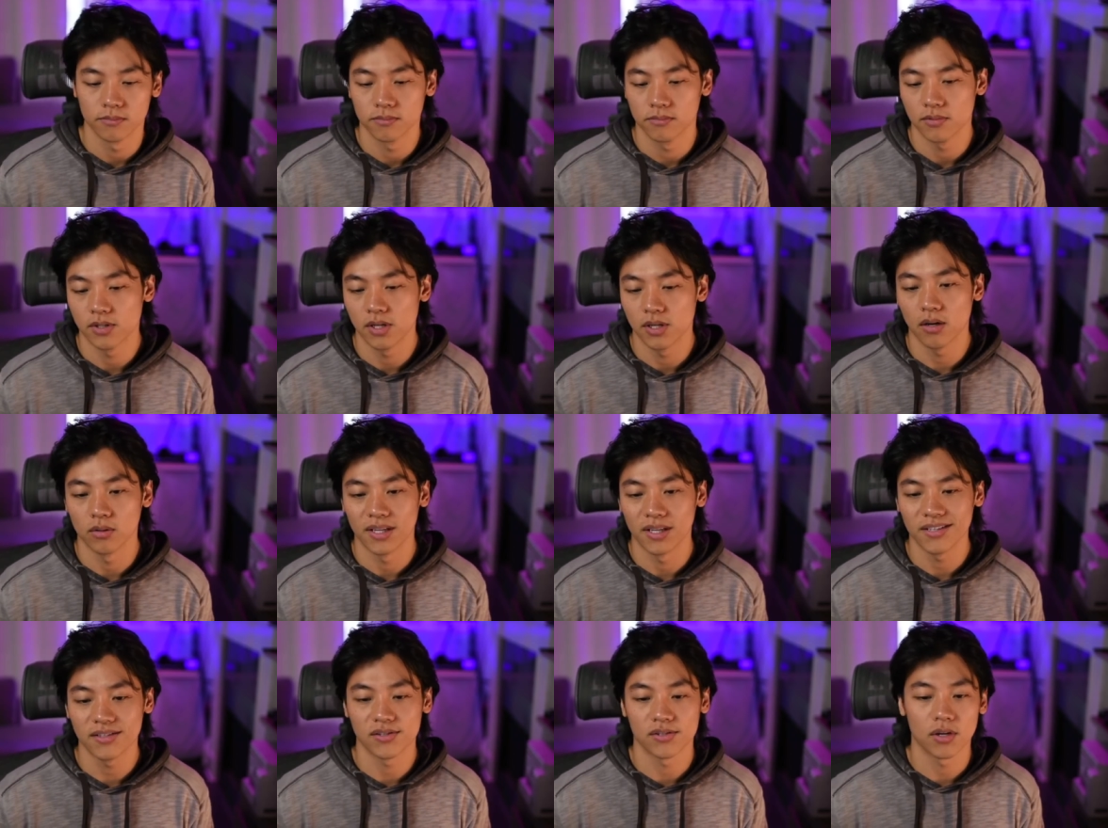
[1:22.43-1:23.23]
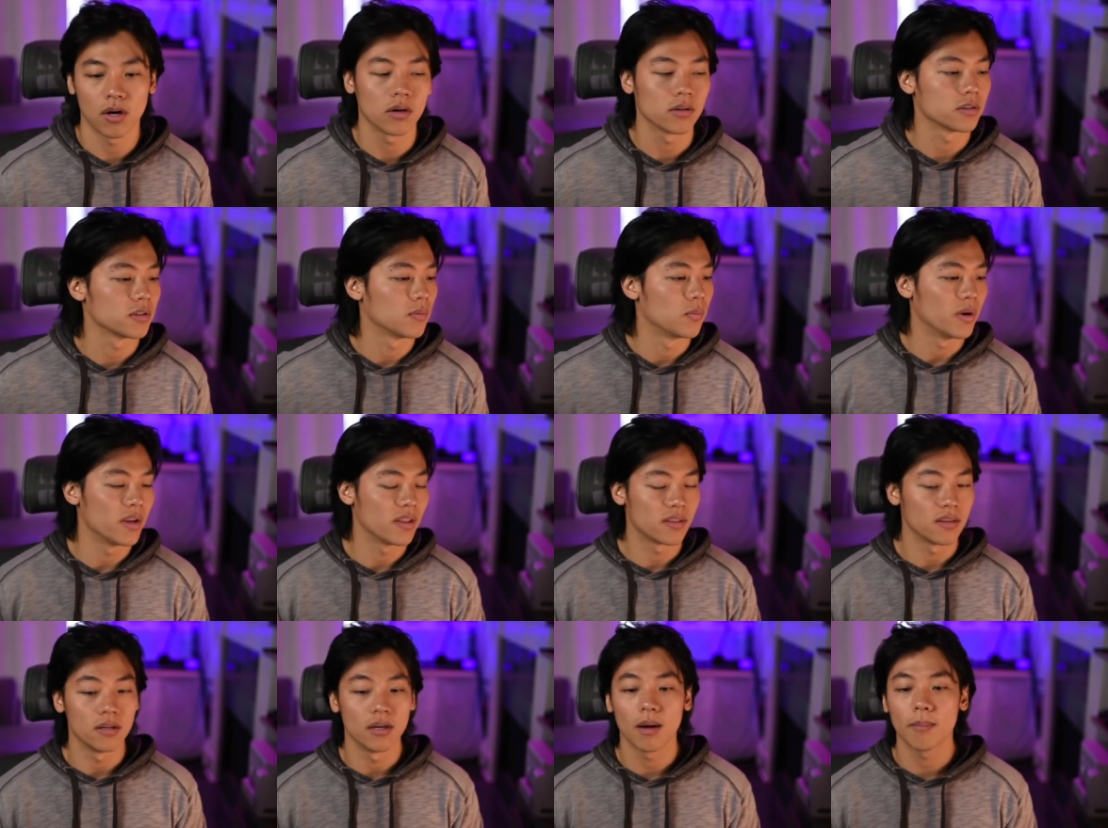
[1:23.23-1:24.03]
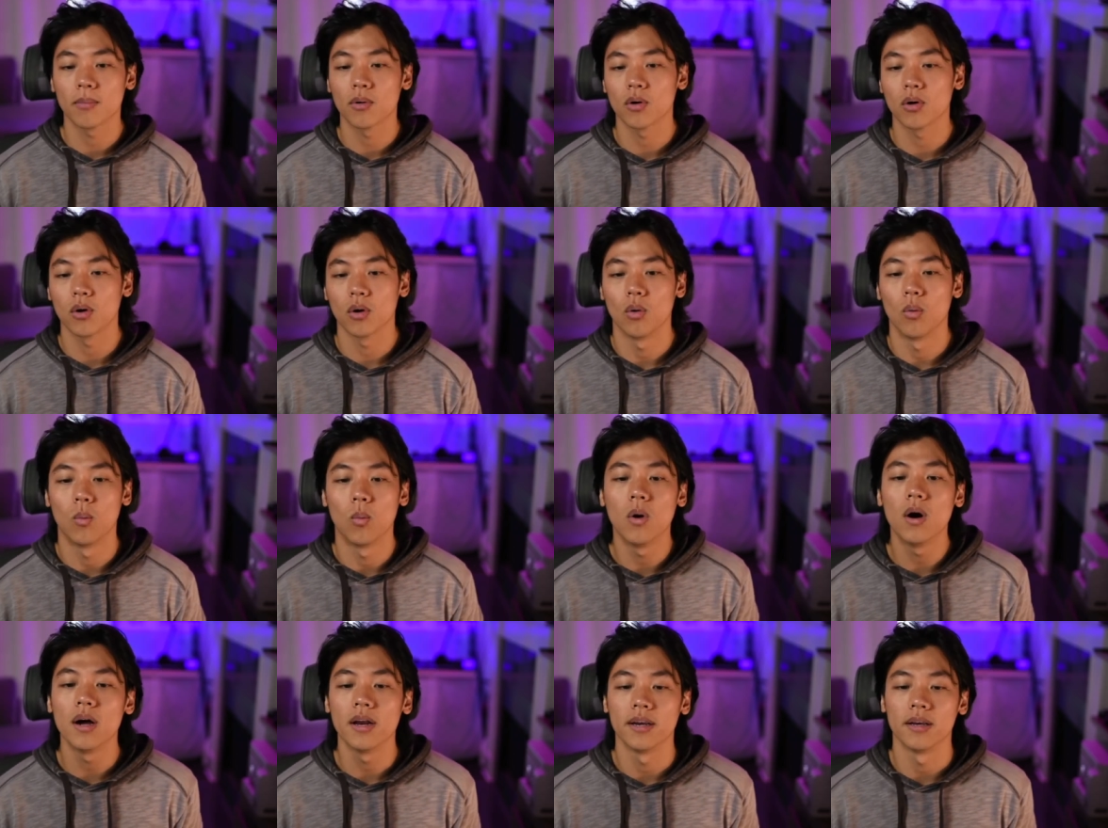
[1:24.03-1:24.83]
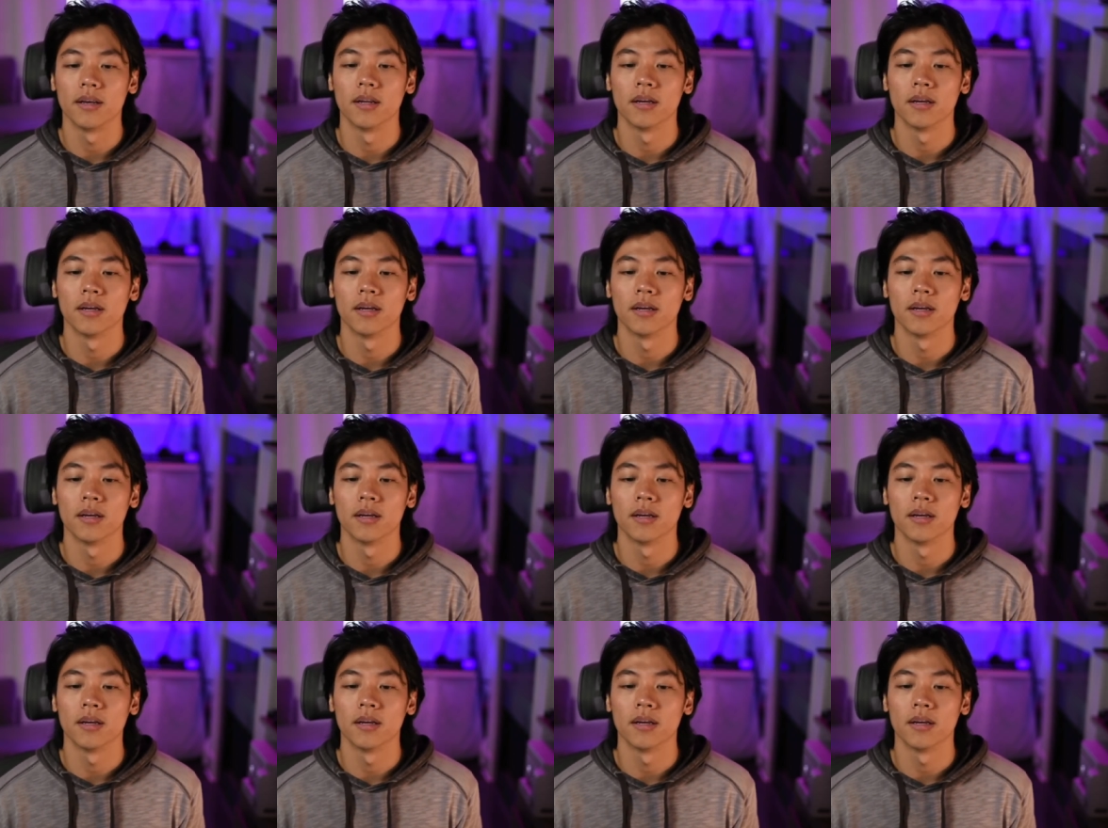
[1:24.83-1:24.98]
So let's start with number one.